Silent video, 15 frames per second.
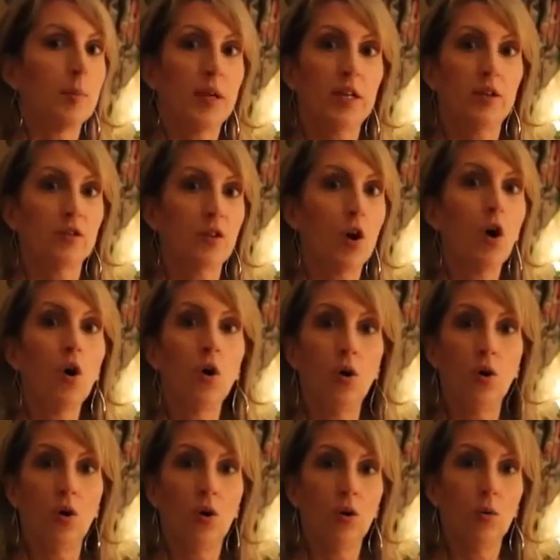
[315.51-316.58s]
but I use a
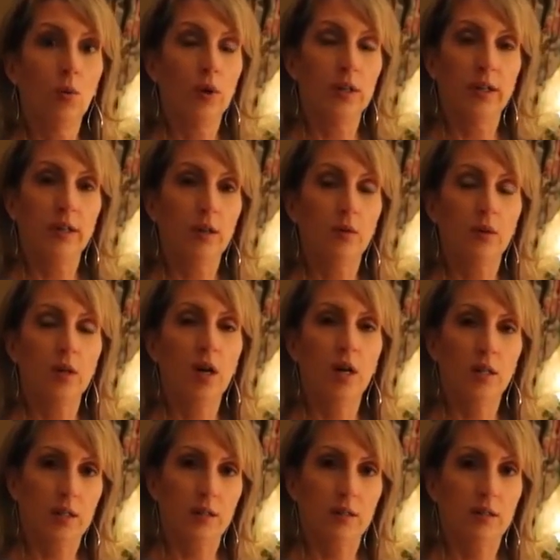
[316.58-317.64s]
whole one. I don't
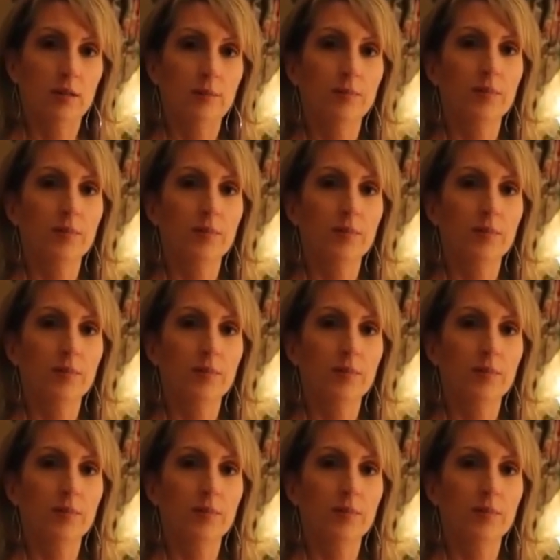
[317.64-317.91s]
cut it.